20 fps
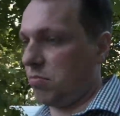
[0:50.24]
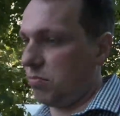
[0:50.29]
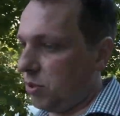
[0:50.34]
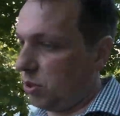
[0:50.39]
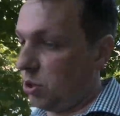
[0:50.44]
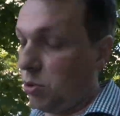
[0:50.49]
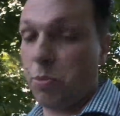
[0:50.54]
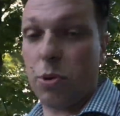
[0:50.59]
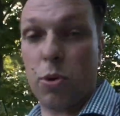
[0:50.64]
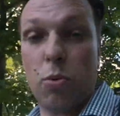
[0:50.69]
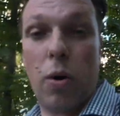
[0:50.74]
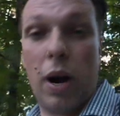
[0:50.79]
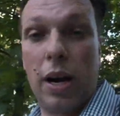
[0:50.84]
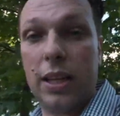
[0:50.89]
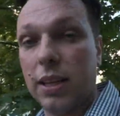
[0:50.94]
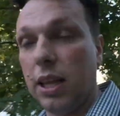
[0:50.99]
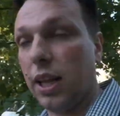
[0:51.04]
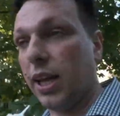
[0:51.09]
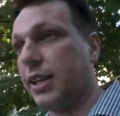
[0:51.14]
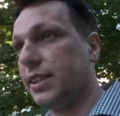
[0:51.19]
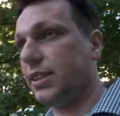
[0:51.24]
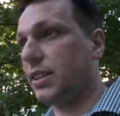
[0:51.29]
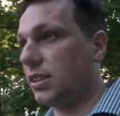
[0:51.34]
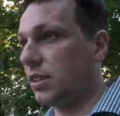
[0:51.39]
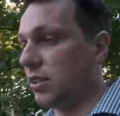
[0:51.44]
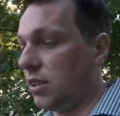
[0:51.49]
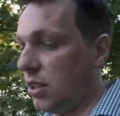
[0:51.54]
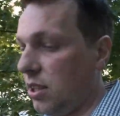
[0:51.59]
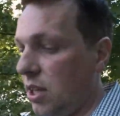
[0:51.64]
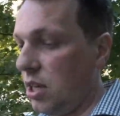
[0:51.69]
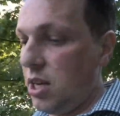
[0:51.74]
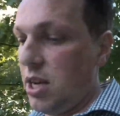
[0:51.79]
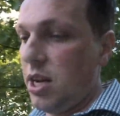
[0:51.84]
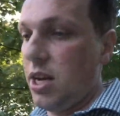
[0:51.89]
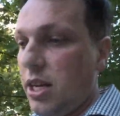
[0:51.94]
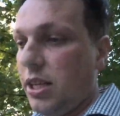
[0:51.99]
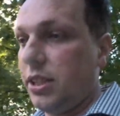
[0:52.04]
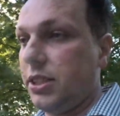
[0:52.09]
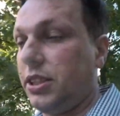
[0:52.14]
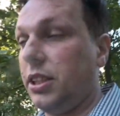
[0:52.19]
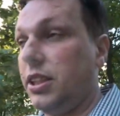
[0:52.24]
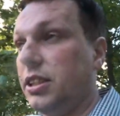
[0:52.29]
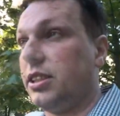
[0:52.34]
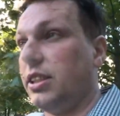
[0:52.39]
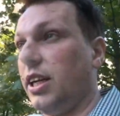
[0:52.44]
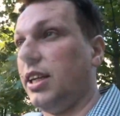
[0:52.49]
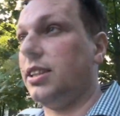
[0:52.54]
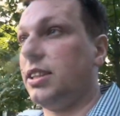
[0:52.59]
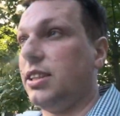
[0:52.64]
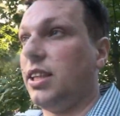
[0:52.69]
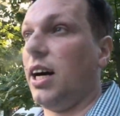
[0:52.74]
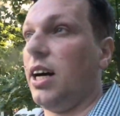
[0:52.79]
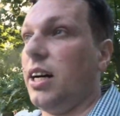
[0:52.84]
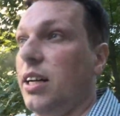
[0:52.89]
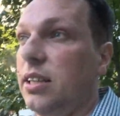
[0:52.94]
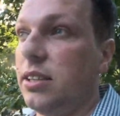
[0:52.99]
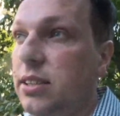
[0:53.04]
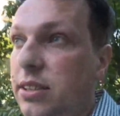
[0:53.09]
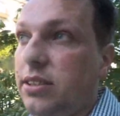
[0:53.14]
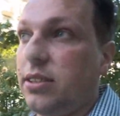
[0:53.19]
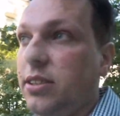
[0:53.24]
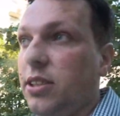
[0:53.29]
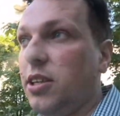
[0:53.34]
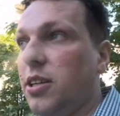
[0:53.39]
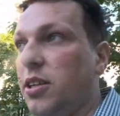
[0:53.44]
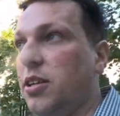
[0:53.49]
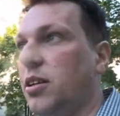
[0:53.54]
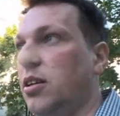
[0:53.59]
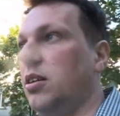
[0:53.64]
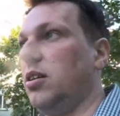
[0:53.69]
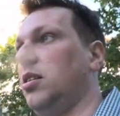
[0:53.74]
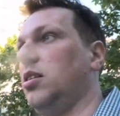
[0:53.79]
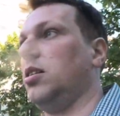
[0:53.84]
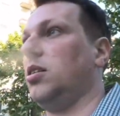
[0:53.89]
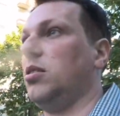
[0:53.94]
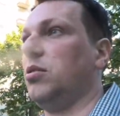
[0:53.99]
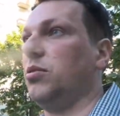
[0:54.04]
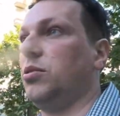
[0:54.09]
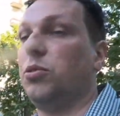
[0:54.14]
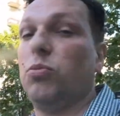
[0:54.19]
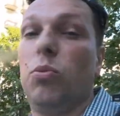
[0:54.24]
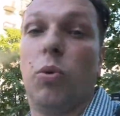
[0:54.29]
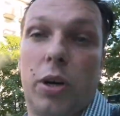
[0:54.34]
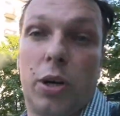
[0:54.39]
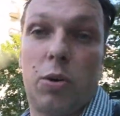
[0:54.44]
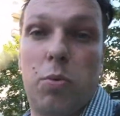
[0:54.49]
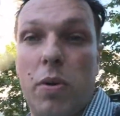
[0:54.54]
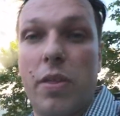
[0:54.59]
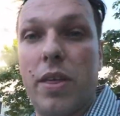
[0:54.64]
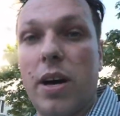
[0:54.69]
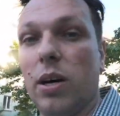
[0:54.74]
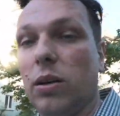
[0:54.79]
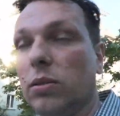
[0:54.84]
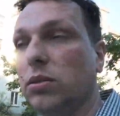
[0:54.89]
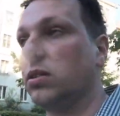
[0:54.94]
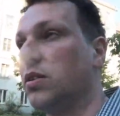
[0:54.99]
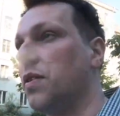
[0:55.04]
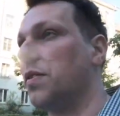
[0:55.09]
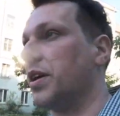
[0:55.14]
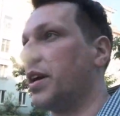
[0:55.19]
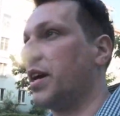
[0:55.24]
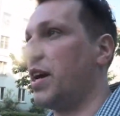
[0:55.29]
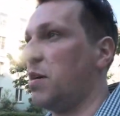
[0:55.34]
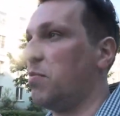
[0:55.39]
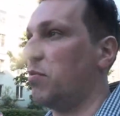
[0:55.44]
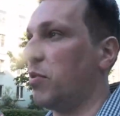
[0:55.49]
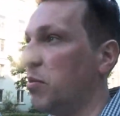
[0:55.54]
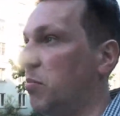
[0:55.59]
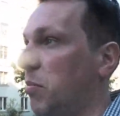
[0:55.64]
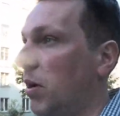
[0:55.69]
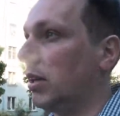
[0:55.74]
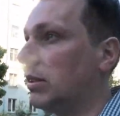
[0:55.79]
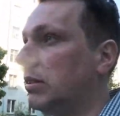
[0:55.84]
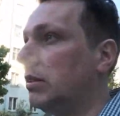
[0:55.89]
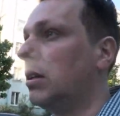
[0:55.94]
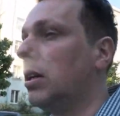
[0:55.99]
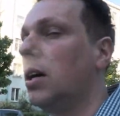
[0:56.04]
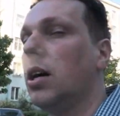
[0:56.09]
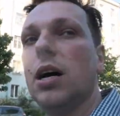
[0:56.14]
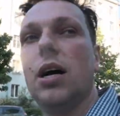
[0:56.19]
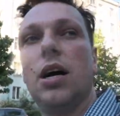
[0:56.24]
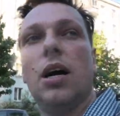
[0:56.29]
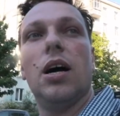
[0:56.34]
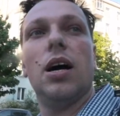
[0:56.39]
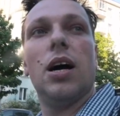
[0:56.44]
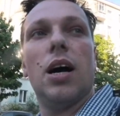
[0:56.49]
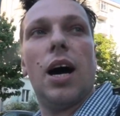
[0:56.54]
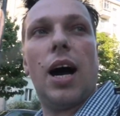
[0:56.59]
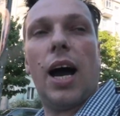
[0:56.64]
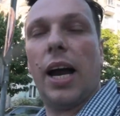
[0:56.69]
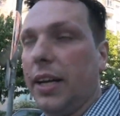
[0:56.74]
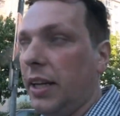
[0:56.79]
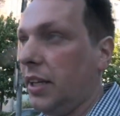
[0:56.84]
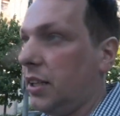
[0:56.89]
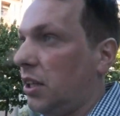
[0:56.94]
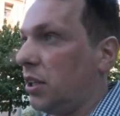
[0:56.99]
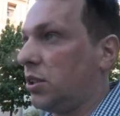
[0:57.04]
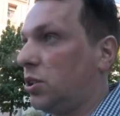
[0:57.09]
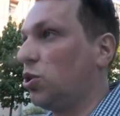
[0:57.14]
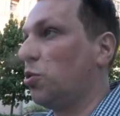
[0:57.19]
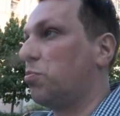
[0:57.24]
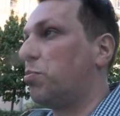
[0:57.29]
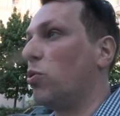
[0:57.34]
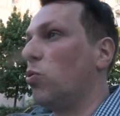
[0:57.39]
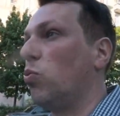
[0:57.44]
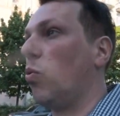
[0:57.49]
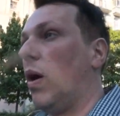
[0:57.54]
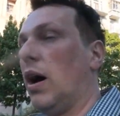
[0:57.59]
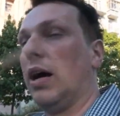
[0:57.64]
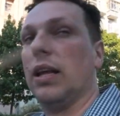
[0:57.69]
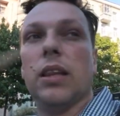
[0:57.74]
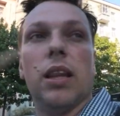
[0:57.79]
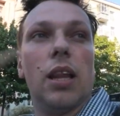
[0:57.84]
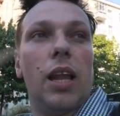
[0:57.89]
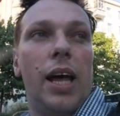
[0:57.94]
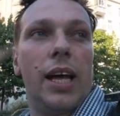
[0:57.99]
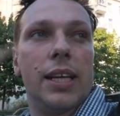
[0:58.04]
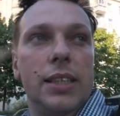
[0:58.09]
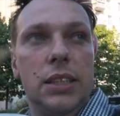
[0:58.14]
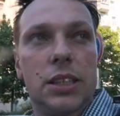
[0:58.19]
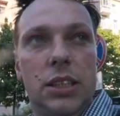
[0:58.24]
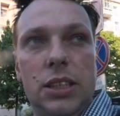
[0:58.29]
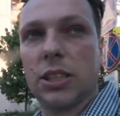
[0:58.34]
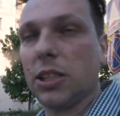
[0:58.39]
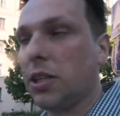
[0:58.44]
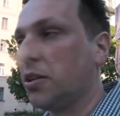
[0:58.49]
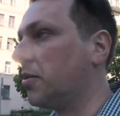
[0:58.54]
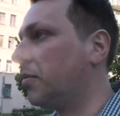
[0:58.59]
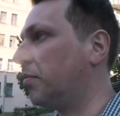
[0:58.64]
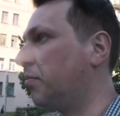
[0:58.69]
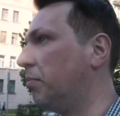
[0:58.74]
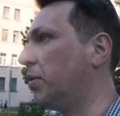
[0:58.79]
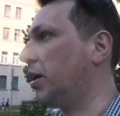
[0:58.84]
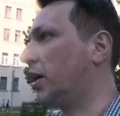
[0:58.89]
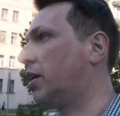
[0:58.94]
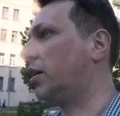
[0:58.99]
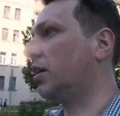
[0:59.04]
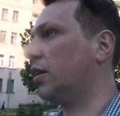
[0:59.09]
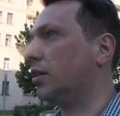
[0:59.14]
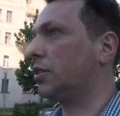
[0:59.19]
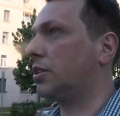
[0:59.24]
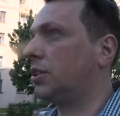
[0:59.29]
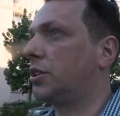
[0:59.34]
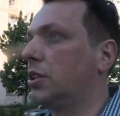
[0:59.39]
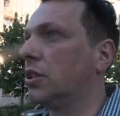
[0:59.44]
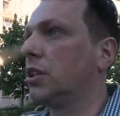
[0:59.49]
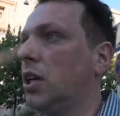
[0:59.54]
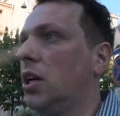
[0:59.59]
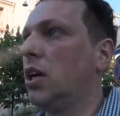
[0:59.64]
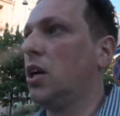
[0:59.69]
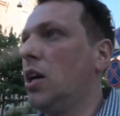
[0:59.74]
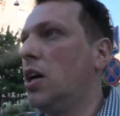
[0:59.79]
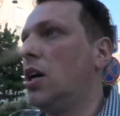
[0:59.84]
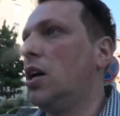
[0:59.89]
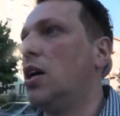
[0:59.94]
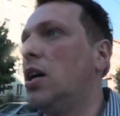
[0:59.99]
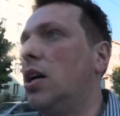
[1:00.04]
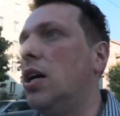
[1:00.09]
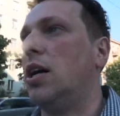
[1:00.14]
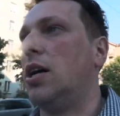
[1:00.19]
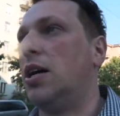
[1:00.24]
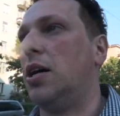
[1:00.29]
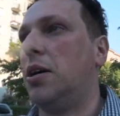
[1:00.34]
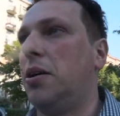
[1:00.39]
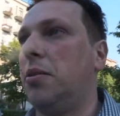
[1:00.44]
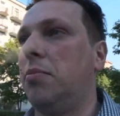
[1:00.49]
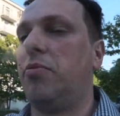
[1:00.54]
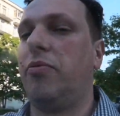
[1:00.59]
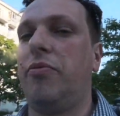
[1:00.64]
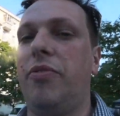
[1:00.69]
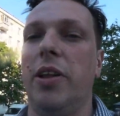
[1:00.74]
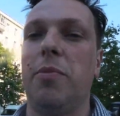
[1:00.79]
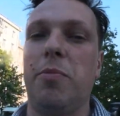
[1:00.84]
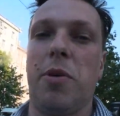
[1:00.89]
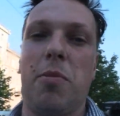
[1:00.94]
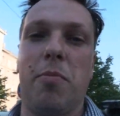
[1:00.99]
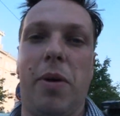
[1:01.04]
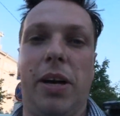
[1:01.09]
super wide lens since I started to work without the cameraman. I need a super wide lens because filming